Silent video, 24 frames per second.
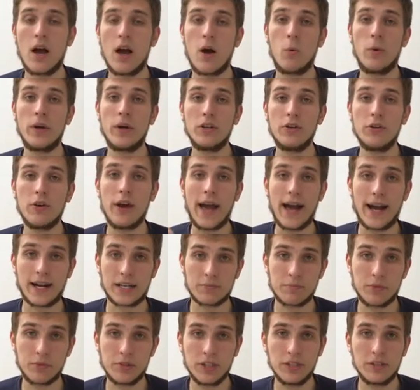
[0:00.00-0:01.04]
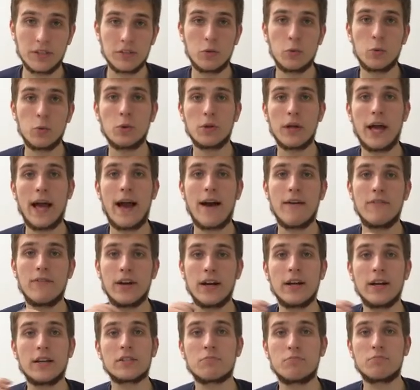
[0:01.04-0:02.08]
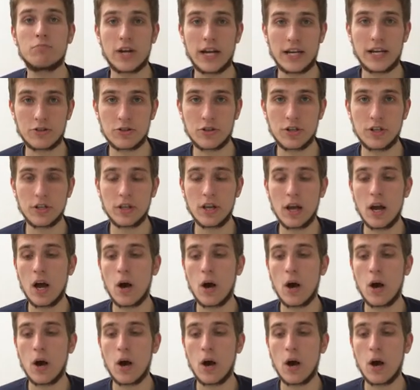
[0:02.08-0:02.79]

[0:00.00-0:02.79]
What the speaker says: When you export it, you will have a spreadsheet